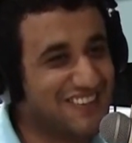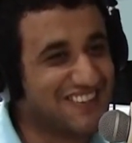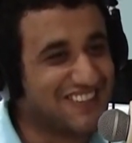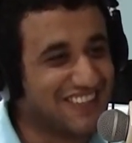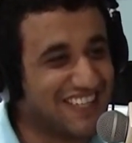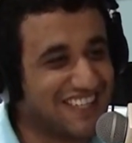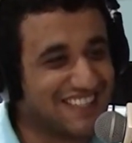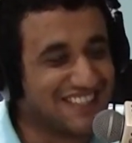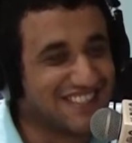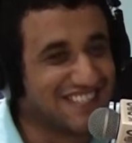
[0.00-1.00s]
to
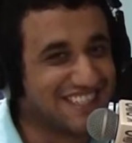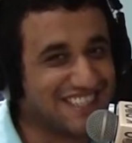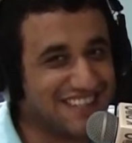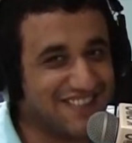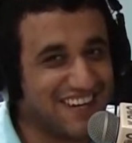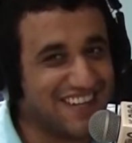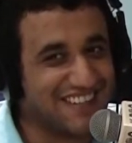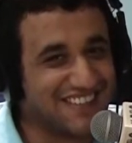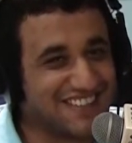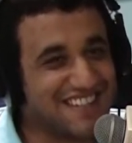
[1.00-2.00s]
get to 60
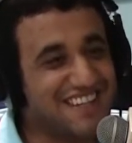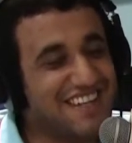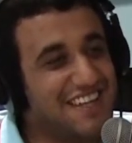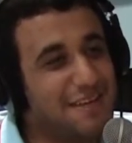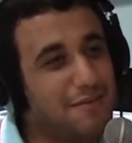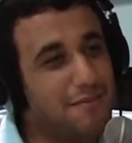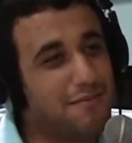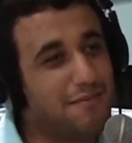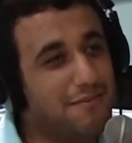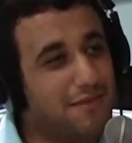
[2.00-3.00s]
miles,
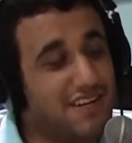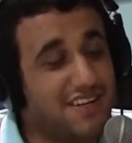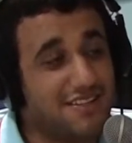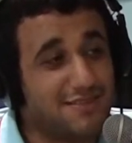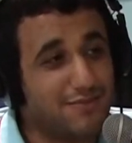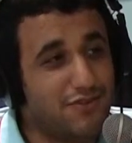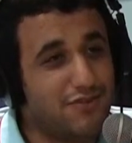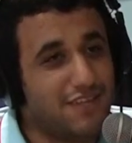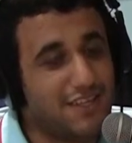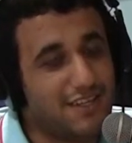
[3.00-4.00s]
but it is
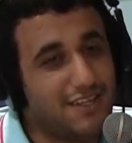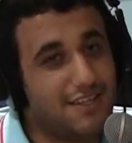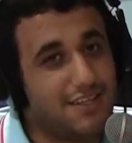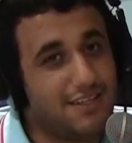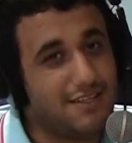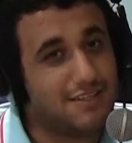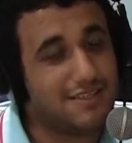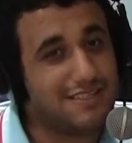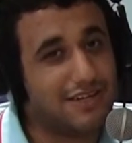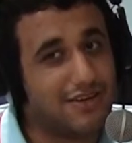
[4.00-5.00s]
moving.
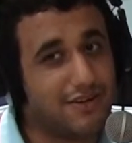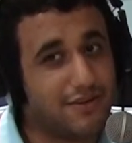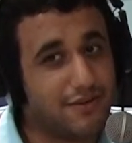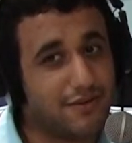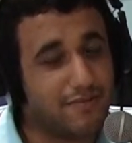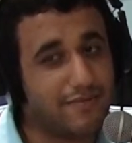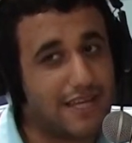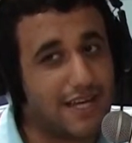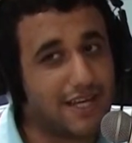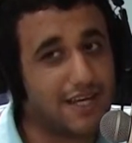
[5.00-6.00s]
So
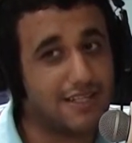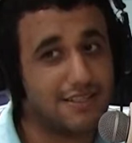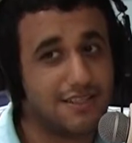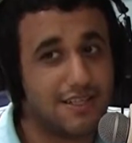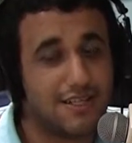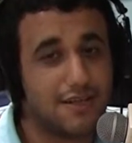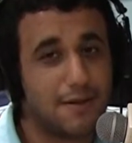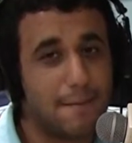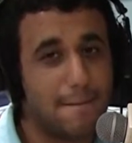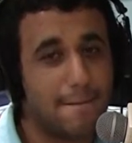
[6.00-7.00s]

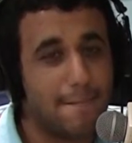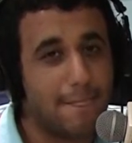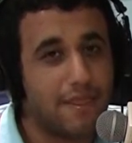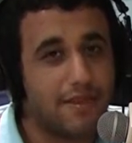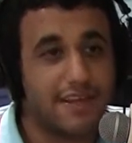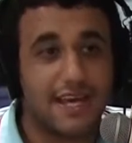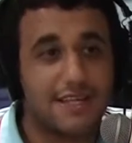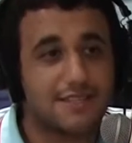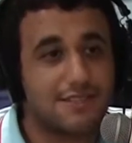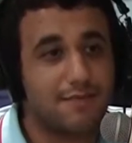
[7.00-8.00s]
the
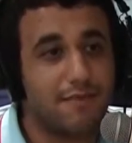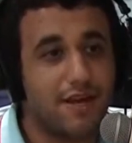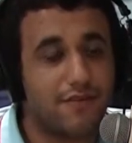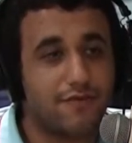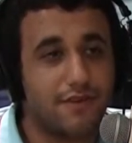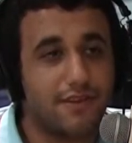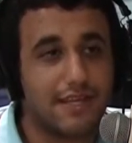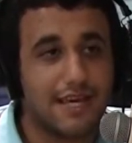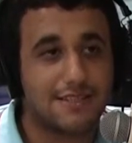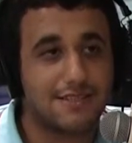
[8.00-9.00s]
gas is a
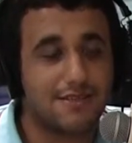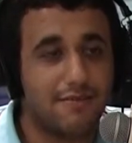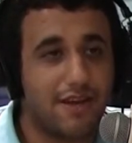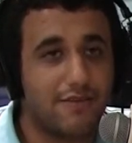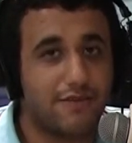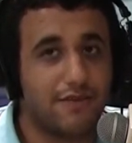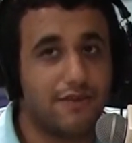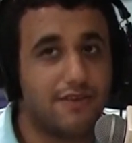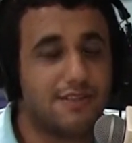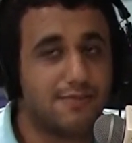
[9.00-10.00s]
metaphor
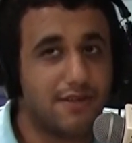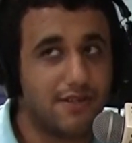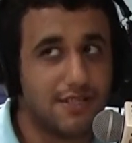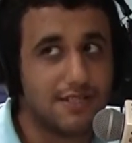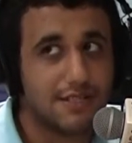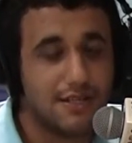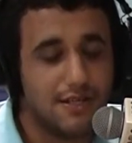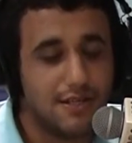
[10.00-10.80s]
of experience.